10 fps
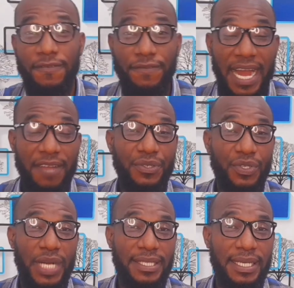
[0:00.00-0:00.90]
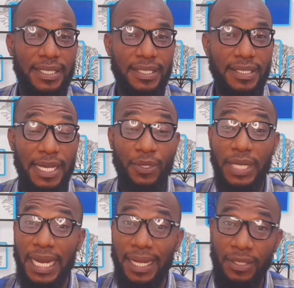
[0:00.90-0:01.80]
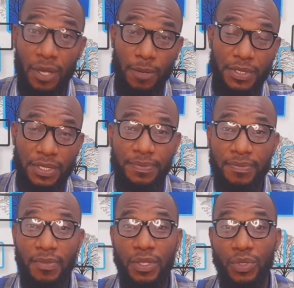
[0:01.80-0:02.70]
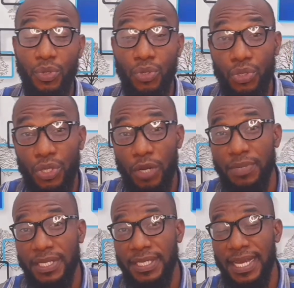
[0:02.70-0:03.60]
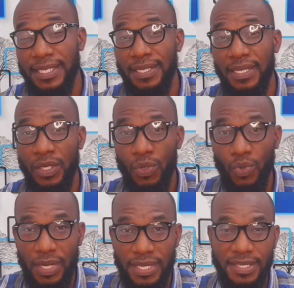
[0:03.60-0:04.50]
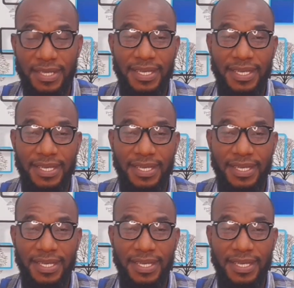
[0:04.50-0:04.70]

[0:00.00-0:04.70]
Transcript: five strategies that you can adopt to grow your business with